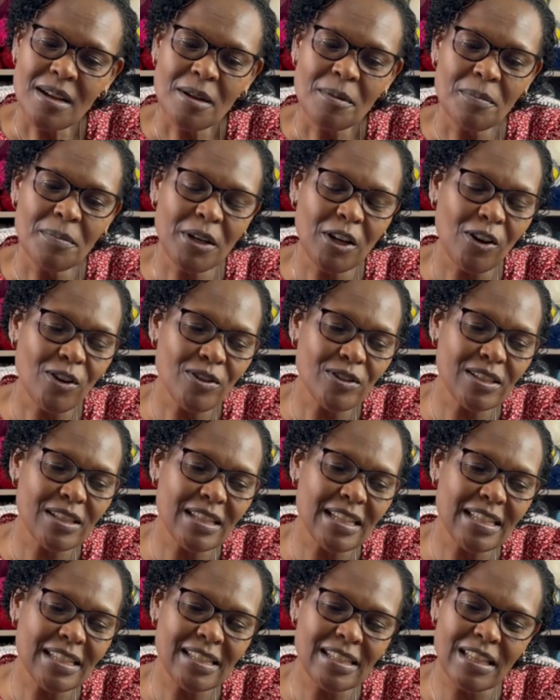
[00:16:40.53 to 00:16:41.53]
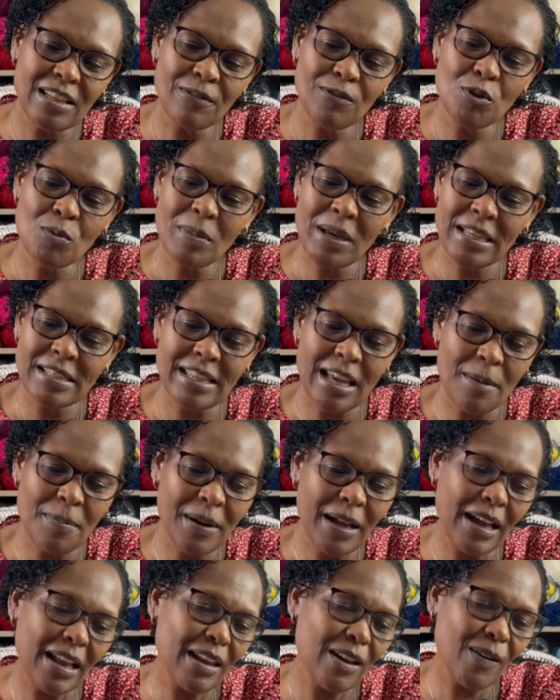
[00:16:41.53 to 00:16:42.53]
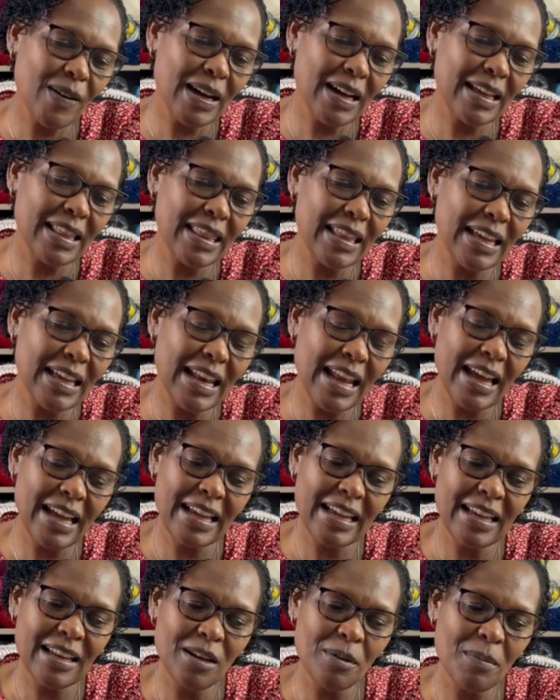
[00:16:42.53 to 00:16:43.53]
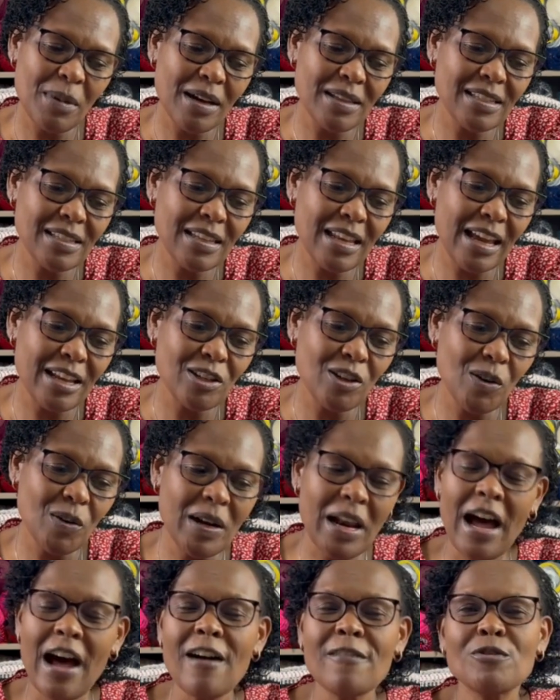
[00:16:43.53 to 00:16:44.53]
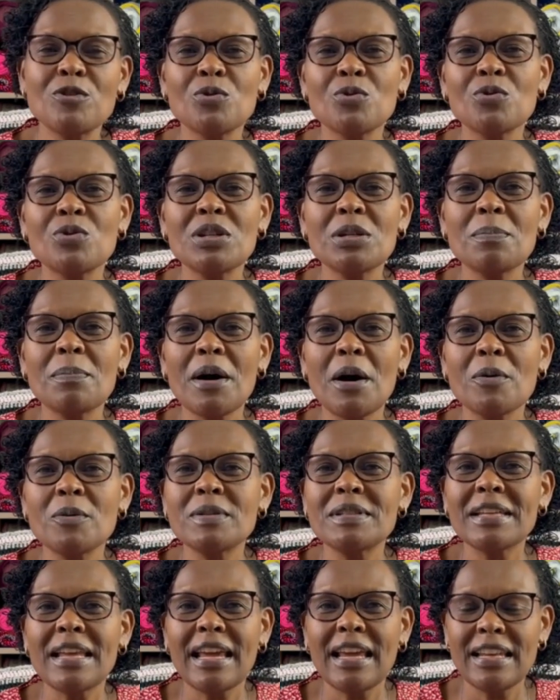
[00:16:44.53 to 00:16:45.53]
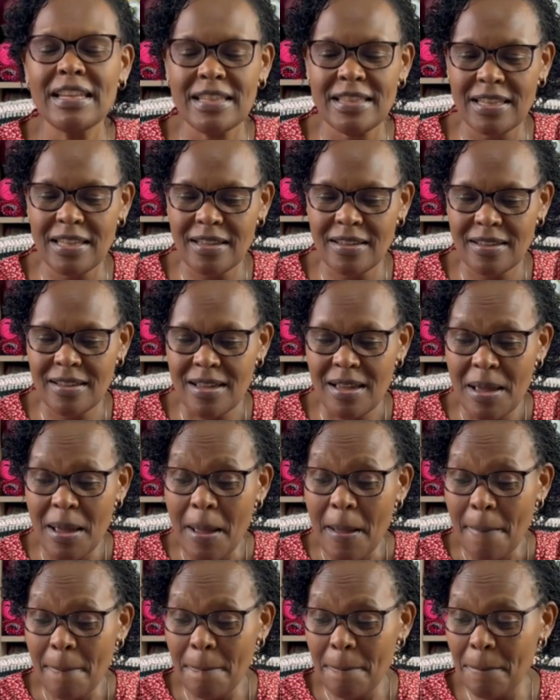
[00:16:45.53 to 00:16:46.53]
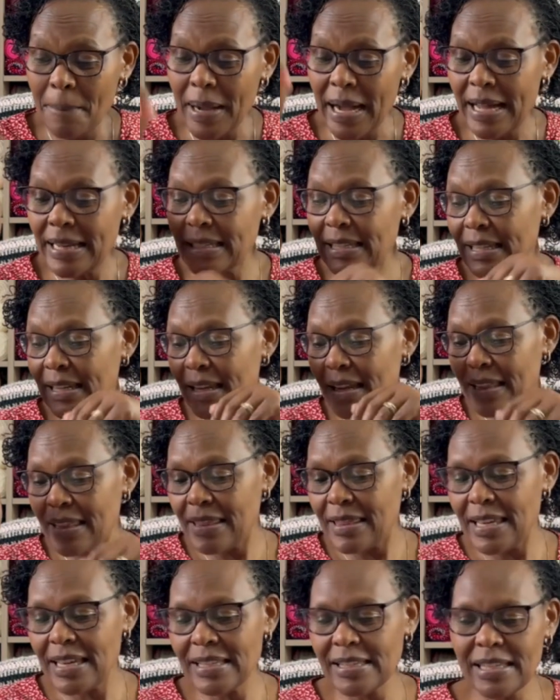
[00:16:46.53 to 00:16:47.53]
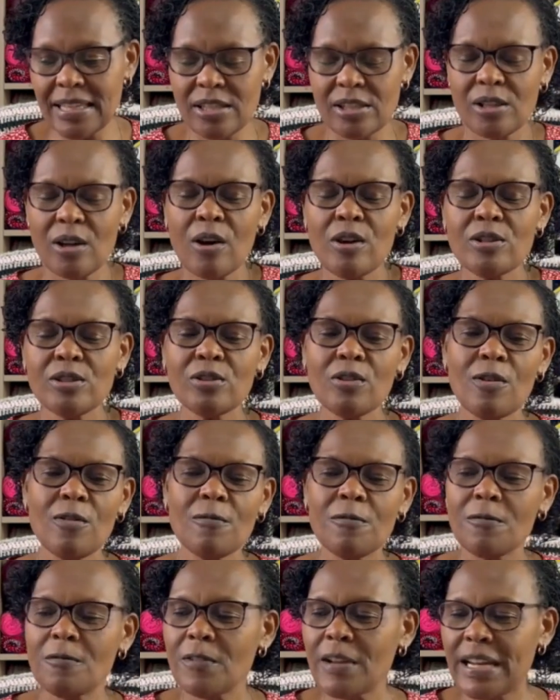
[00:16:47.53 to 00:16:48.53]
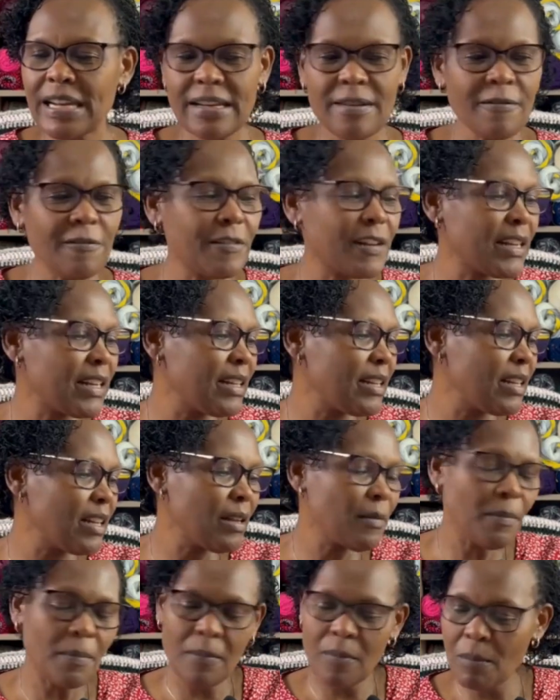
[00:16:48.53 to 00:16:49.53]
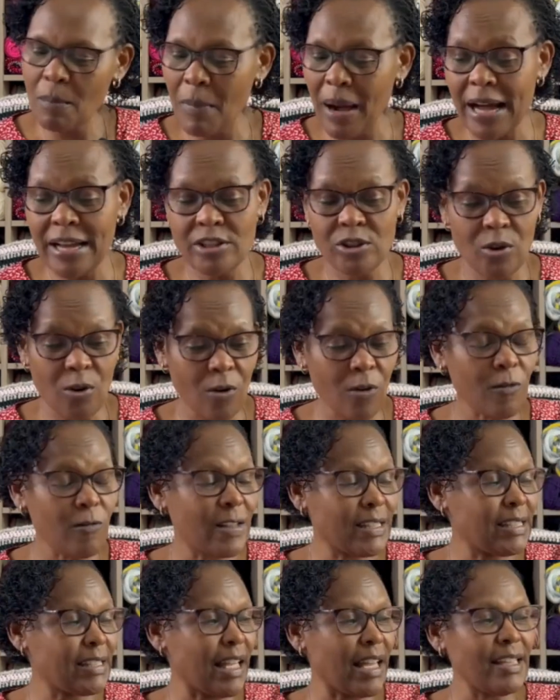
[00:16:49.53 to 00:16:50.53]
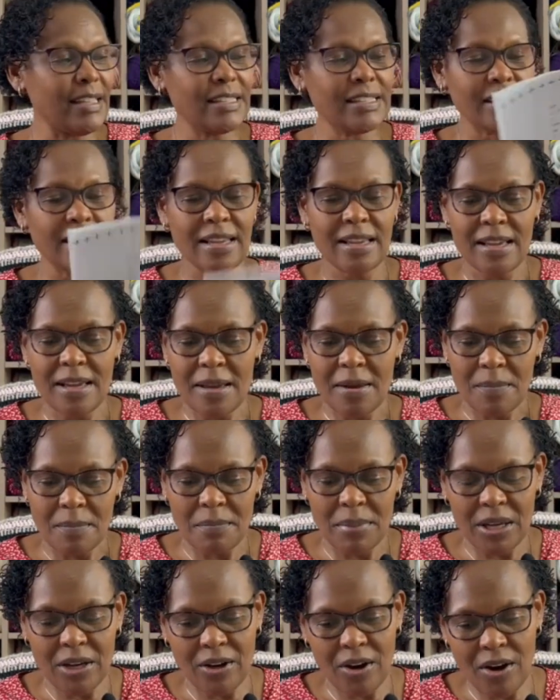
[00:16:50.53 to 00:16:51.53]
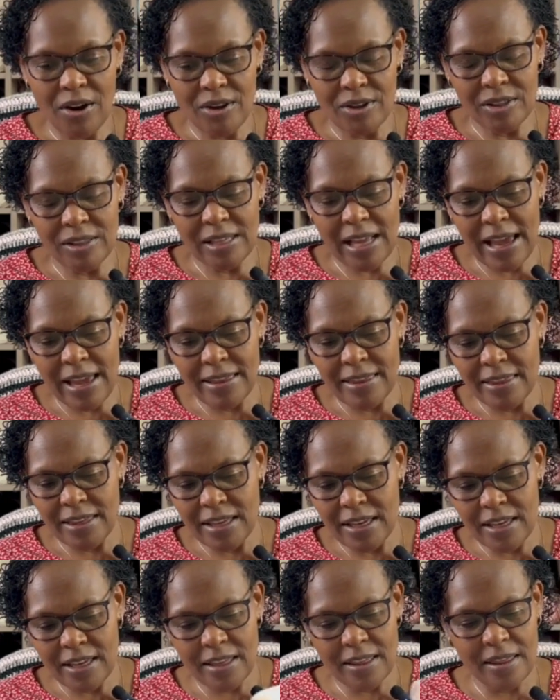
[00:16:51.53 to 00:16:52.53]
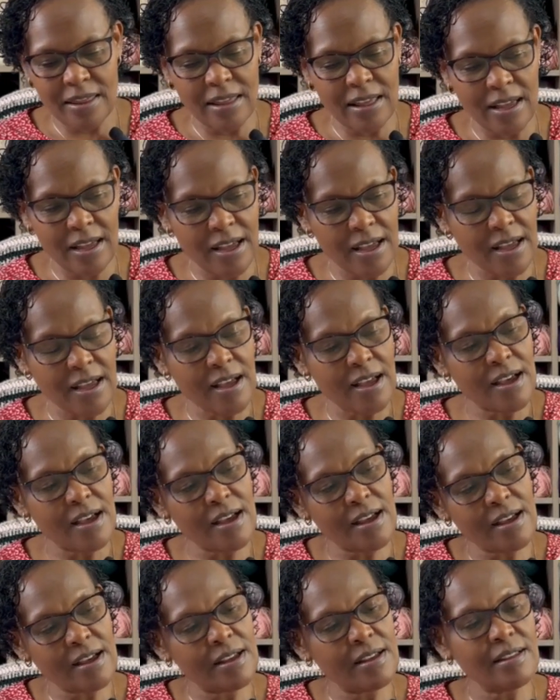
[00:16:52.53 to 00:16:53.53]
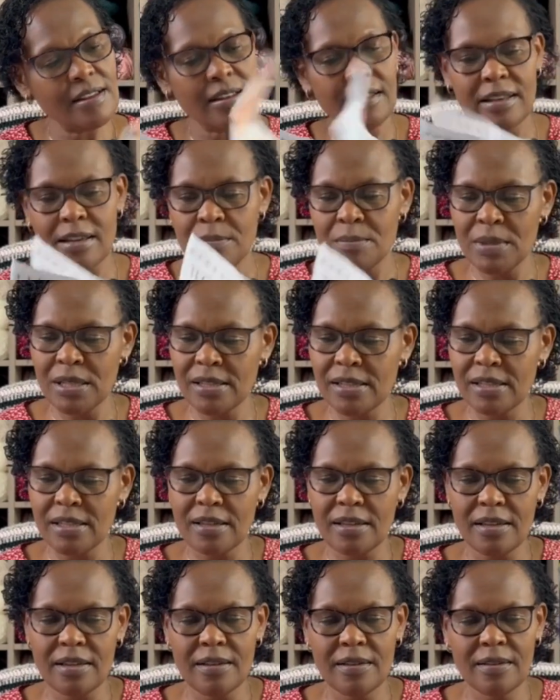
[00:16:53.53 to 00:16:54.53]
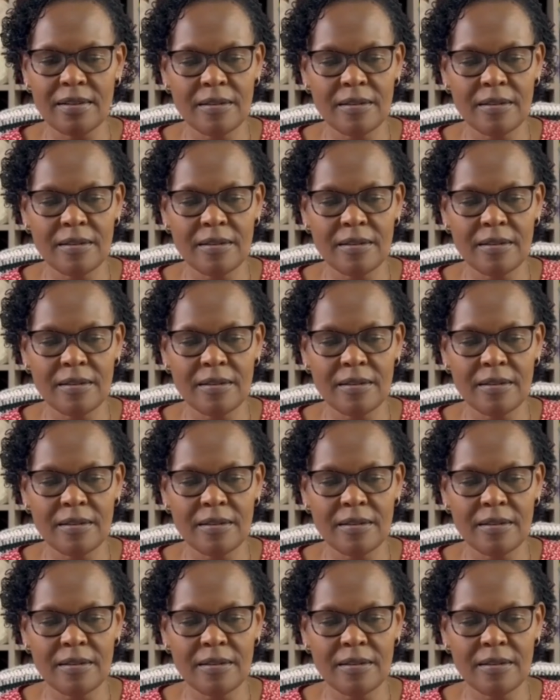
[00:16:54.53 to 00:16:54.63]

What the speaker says: Because this, if you mess up color work, then I can imagine I don't want to have to rip out anything. But this is also very, very much oversized, because I think let me see,